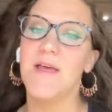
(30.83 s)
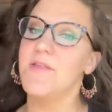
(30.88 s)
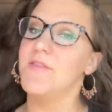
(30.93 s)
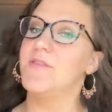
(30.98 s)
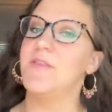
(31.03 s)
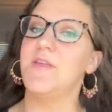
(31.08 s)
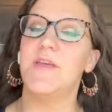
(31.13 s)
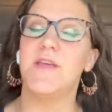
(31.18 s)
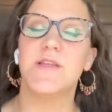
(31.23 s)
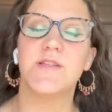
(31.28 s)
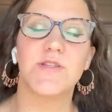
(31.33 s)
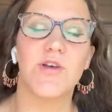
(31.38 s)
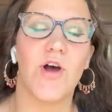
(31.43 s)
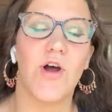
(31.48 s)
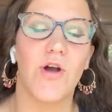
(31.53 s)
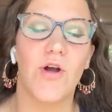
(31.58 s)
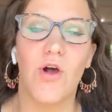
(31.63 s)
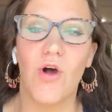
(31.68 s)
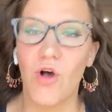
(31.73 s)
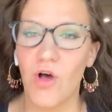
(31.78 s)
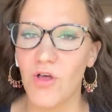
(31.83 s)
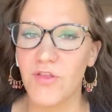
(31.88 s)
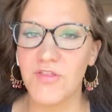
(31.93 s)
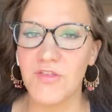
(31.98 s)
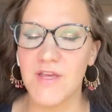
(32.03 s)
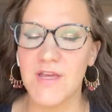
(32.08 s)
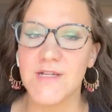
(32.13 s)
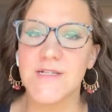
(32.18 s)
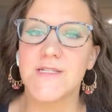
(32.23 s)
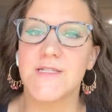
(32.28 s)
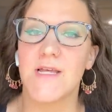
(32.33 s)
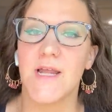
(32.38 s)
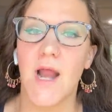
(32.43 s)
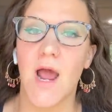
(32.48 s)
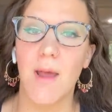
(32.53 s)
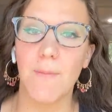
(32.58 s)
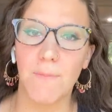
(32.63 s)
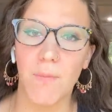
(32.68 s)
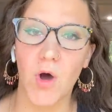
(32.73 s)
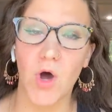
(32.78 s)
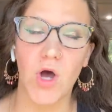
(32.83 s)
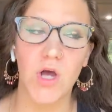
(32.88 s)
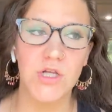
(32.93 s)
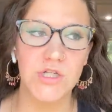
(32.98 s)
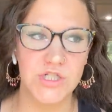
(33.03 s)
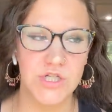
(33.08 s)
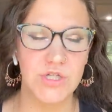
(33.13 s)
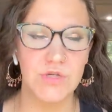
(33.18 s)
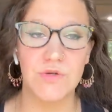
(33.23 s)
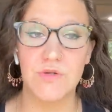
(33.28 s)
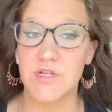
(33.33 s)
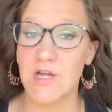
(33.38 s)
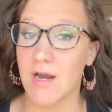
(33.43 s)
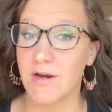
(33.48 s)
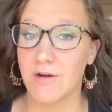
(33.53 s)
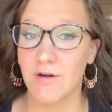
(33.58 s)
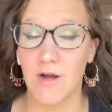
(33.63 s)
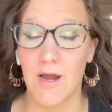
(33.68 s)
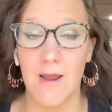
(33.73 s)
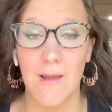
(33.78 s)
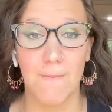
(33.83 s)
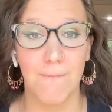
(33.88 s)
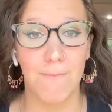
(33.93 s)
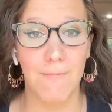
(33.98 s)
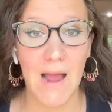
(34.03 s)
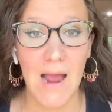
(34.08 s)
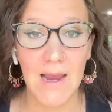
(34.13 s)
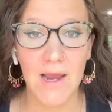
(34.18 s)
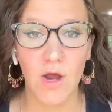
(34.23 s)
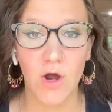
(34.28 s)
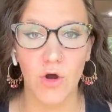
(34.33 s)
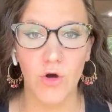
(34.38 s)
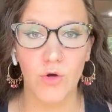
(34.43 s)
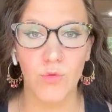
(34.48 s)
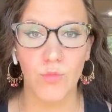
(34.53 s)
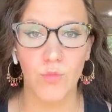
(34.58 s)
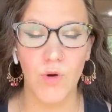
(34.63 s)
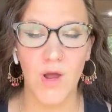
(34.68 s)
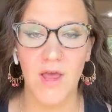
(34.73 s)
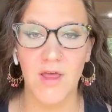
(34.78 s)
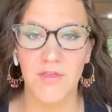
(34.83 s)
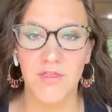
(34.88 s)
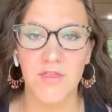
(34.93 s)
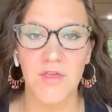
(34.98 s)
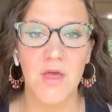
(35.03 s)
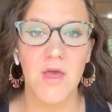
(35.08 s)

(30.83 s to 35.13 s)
These are all things that I bought to decorate my home with